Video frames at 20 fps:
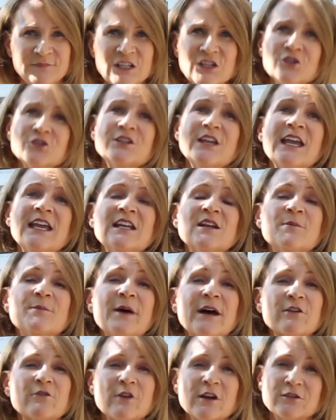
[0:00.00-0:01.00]
You'll gain a
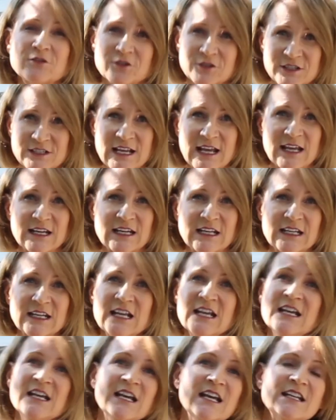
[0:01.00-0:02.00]
better understanding
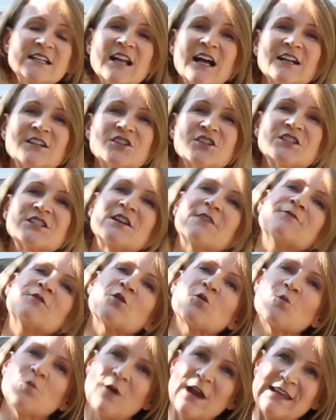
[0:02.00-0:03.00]
not just of
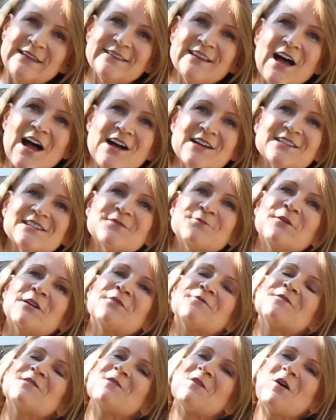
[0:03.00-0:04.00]
your weight loss, but
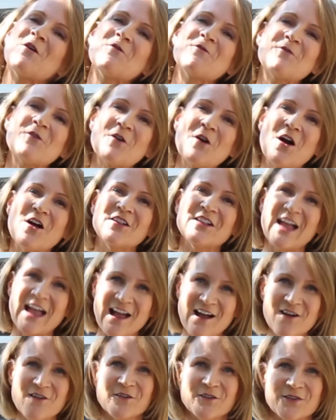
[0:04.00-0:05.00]
of your overall
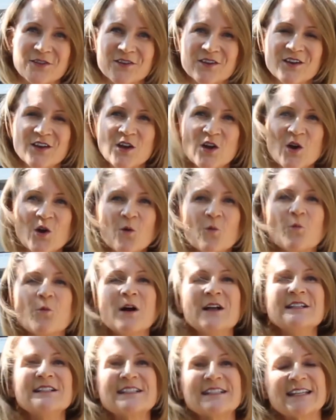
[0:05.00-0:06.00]
health.
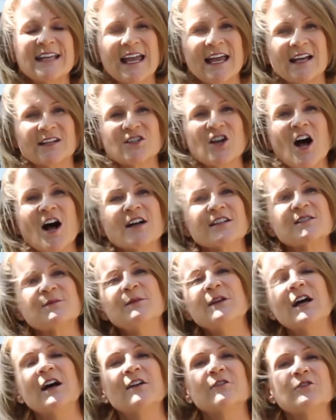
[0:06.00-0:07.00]
One scan cost
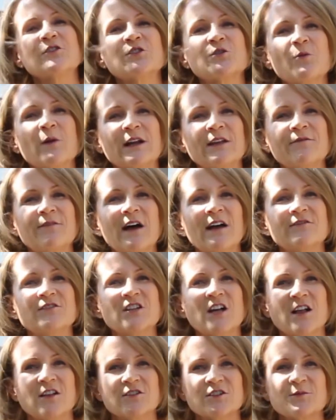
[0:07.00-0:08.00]
me
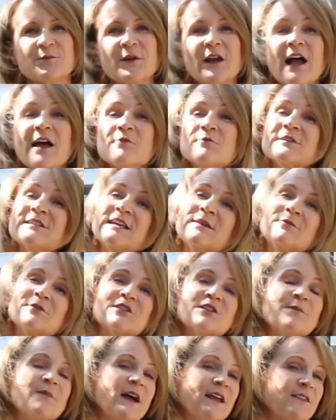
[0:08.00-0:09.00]
$125, but I was able
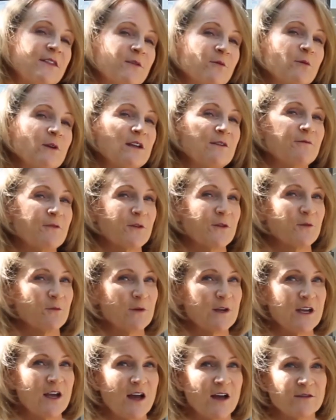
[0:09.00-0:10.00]
to buy 3 for
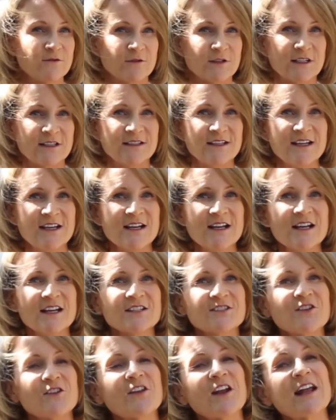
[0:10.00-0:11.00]
$300
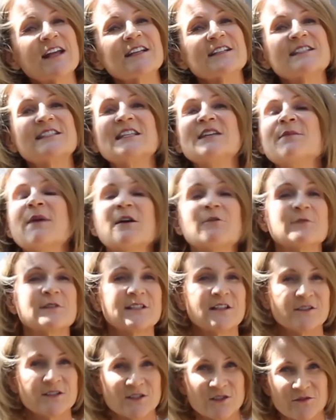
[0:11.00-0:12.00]
so that I could see my
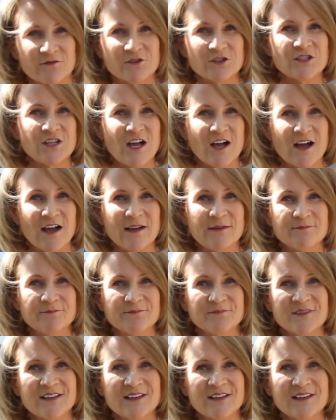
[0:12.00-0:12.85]
results over time.